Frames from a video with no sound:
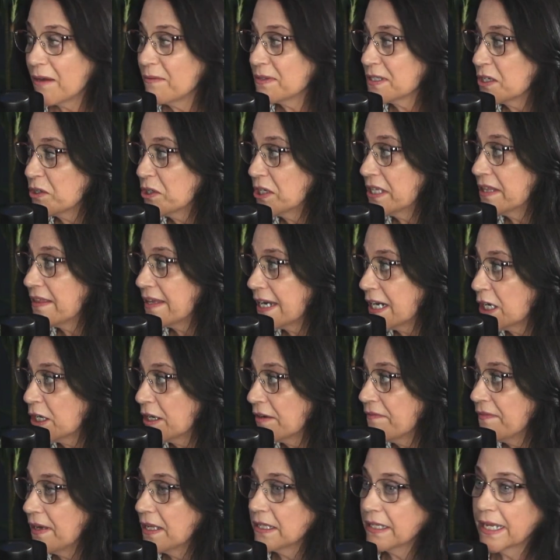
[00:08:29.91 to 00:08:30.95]
I was already there.
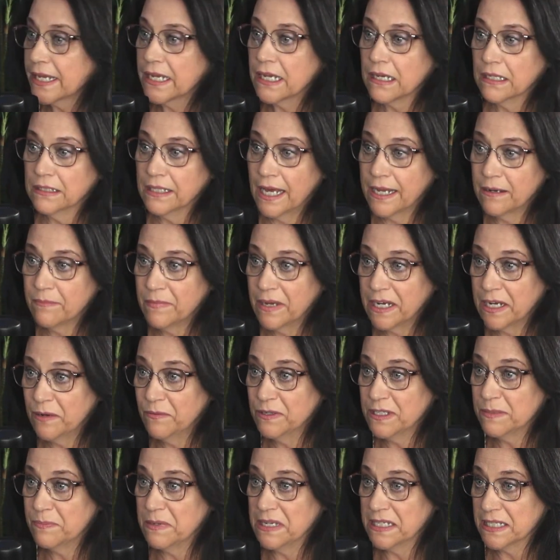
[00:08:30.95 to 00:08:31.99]
I felt like a lot of money
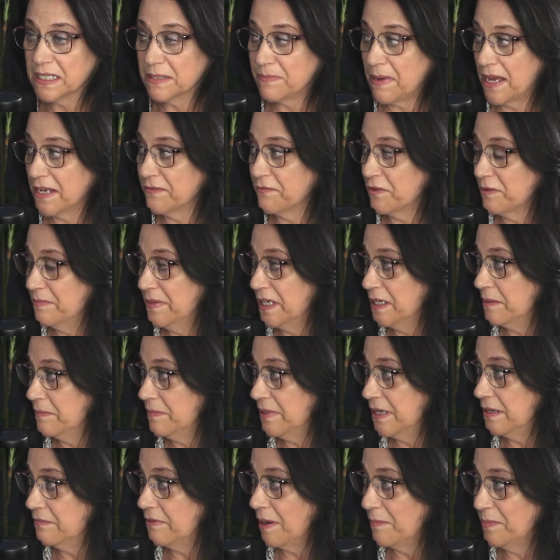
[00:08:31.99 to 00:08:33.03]
was being spent for me to
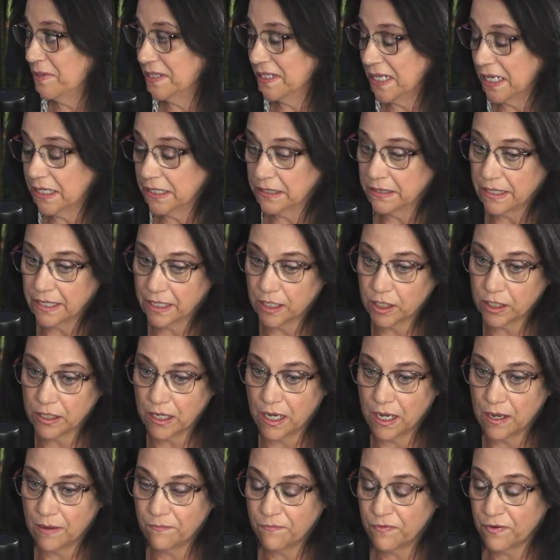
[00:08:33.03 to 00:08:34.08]
be represented there
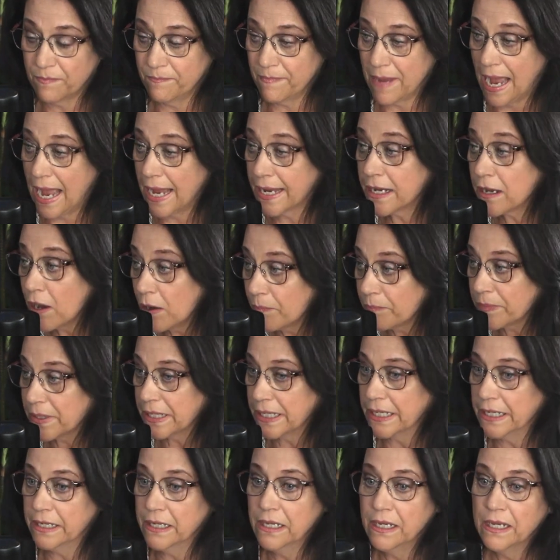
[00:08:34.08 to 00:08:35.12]
from my
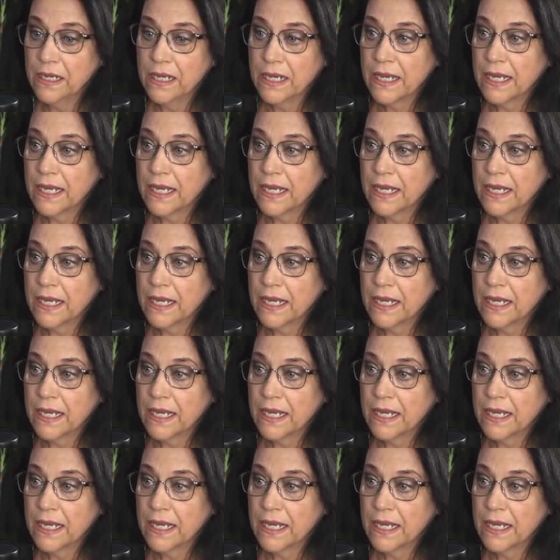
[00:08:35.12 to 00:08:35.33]
company.